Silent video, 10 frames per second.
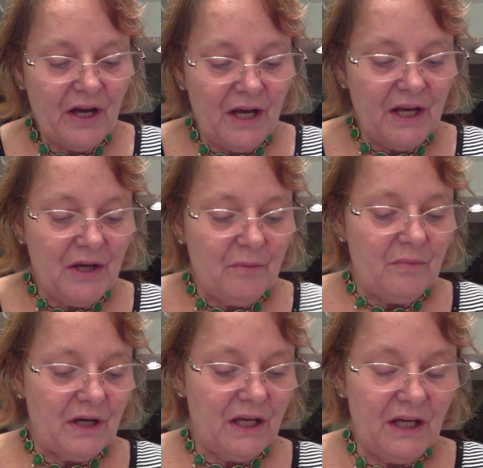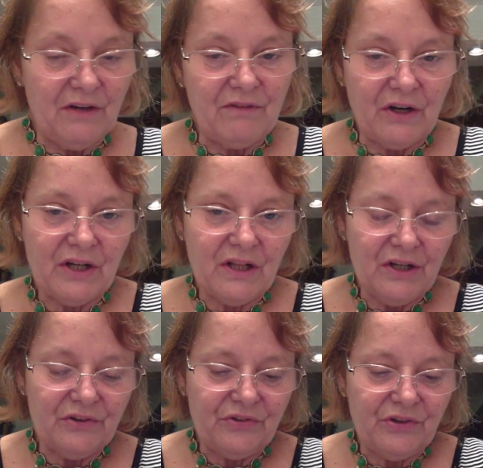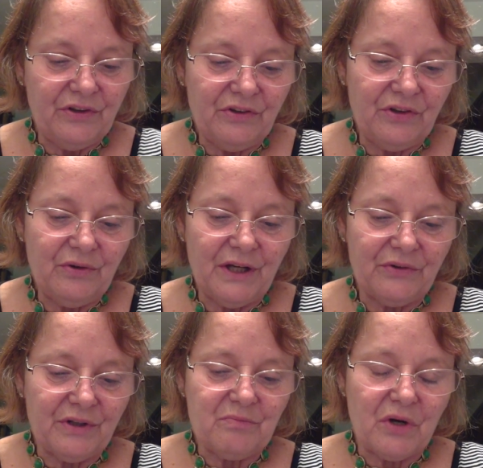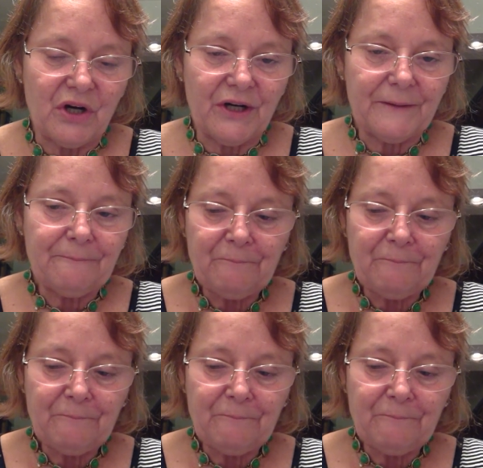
I am getting very close to the two hundred mark.